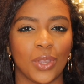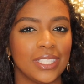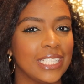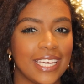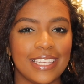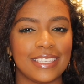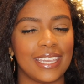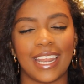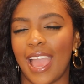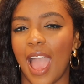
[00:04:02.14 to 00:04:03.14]
really
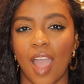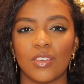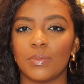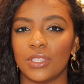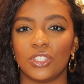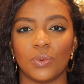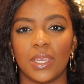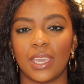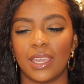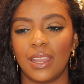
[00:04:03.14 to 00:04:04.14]
lazy and I haven't been
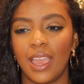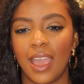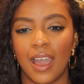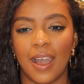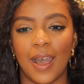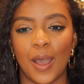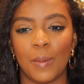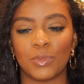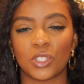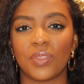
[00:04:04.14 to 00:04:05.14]
doing it.
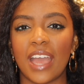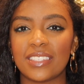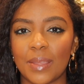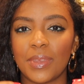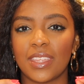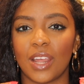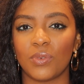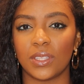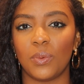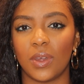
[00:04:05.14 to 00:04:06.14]
So that's something that I
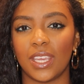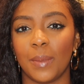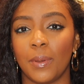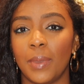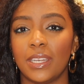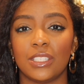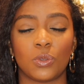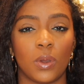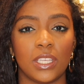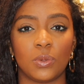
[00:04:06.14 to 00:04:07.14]
really want to implement in
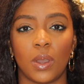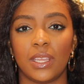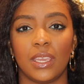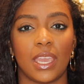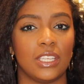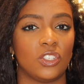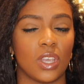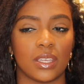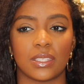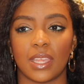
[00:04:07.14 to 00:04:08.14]
2020, and
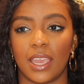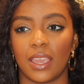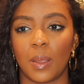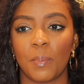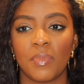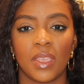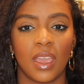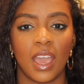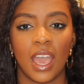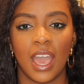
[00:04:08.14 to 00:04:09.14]
just like
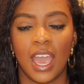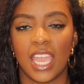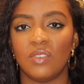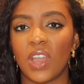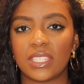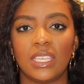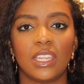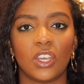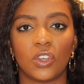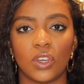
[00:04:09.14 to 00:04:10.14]
investing
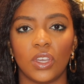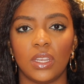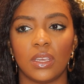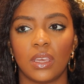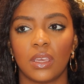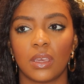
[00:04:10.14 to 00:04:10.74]
in a good